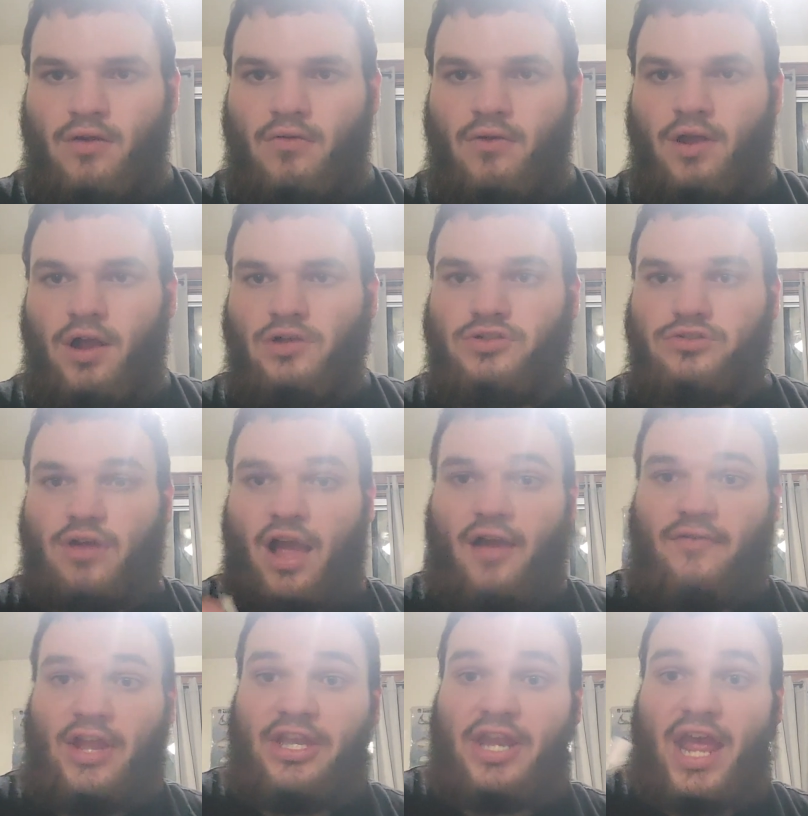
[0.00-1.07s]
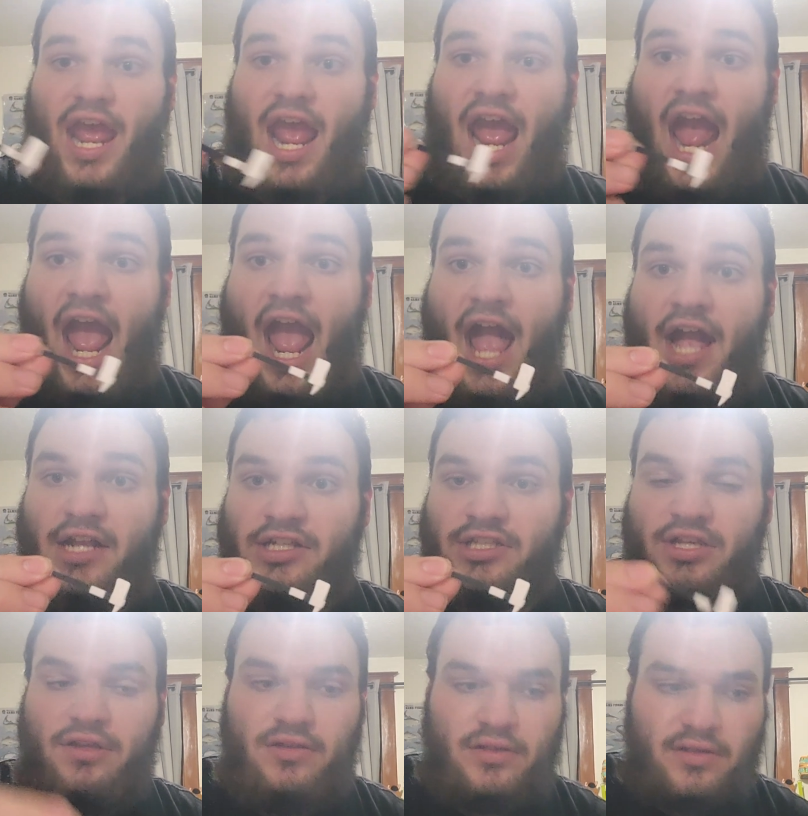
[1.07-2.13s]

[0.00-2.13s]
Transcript: We also have an axe.